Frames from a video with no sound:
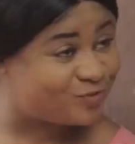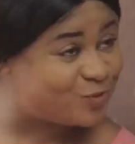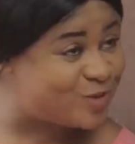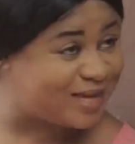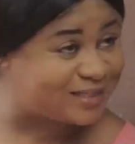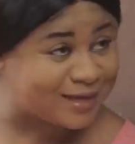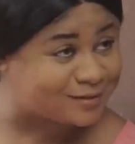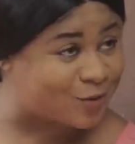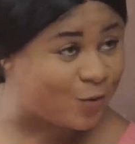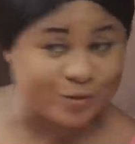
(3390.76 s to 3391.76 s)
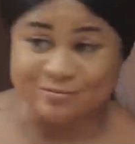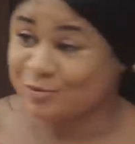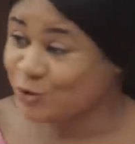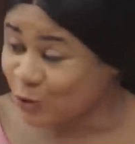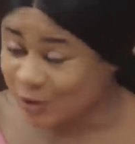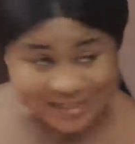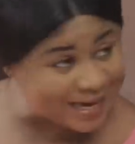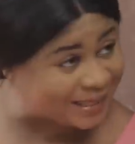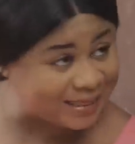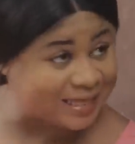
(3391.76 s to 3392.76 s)
2 years has gone just
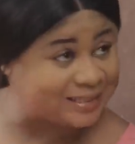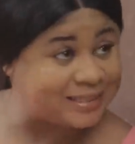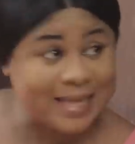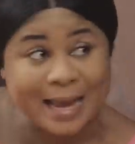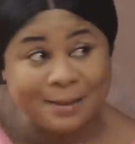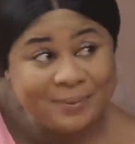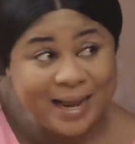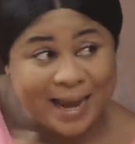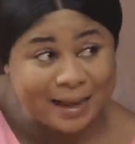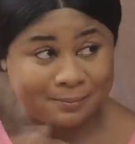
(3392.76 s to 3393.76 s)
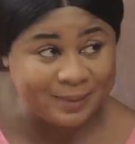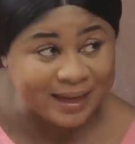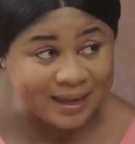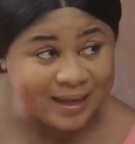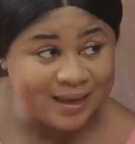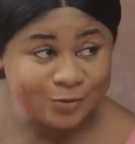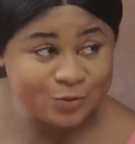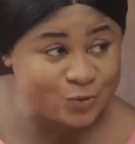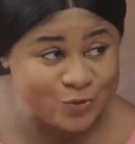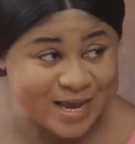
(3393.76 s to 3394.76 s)
like that. Like play.
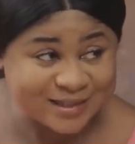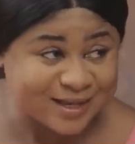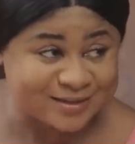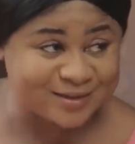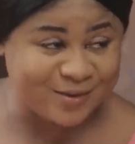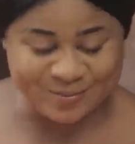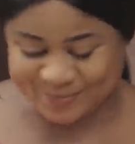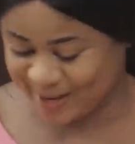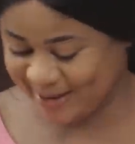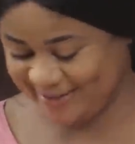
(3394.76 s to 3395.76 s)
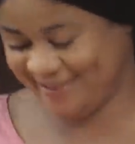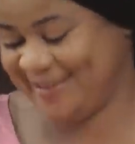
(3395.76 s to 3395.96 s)
2 years has gone by.